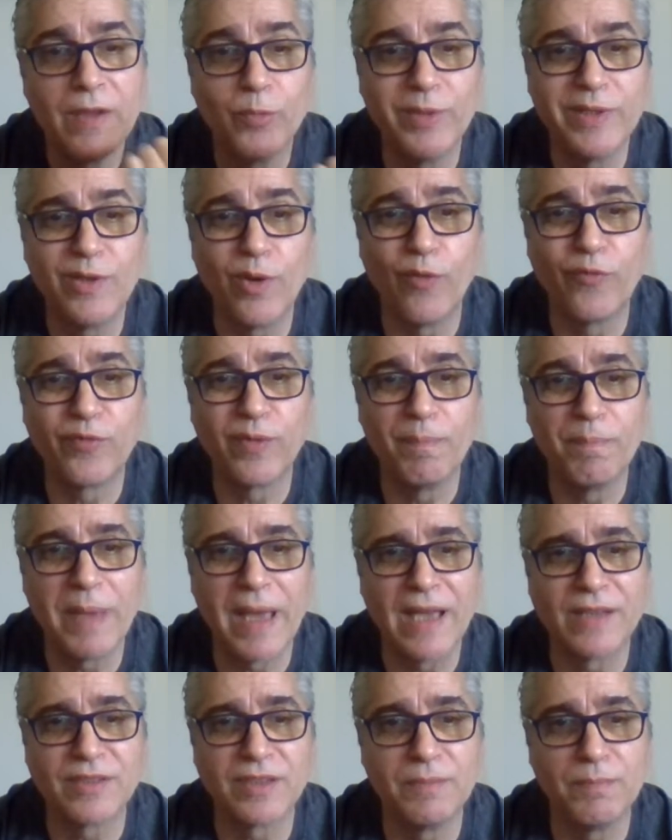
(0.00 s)
We go from
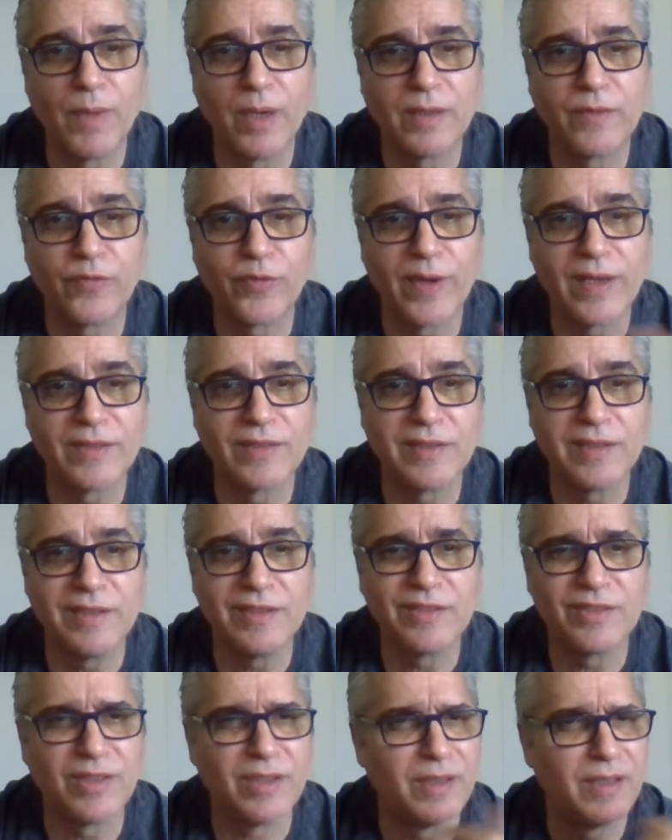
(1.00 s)
bashing Mike
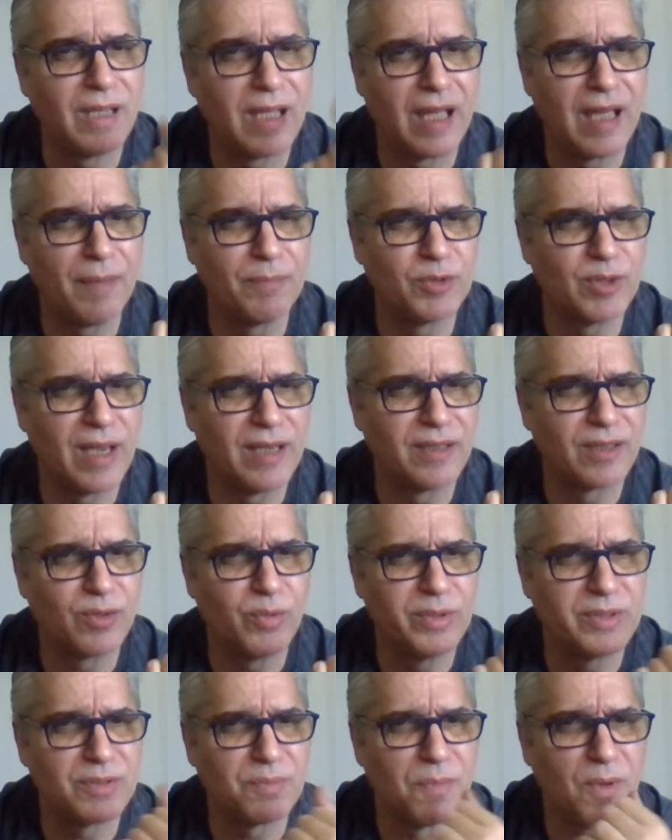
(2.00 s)
Franzese to I'm trying to
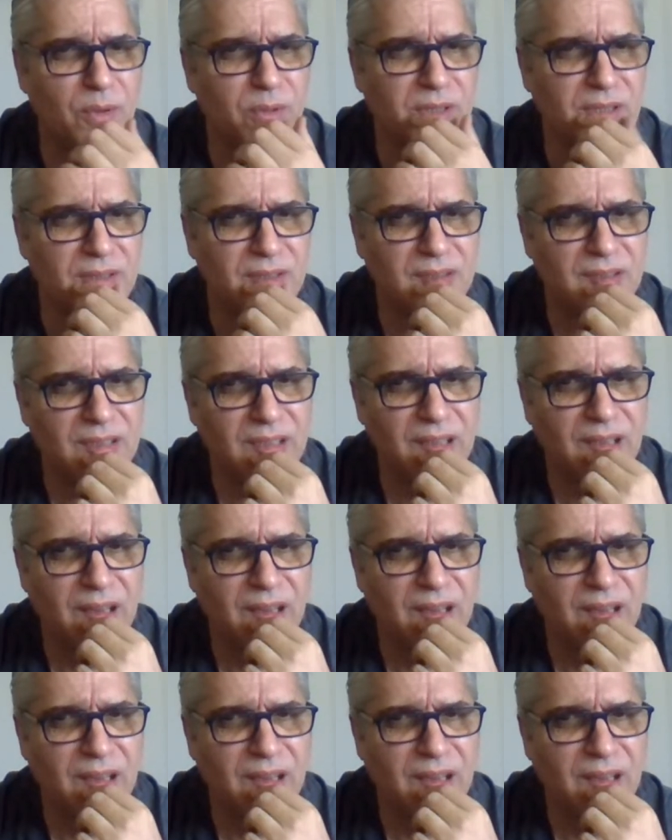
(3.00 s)
quit smoking.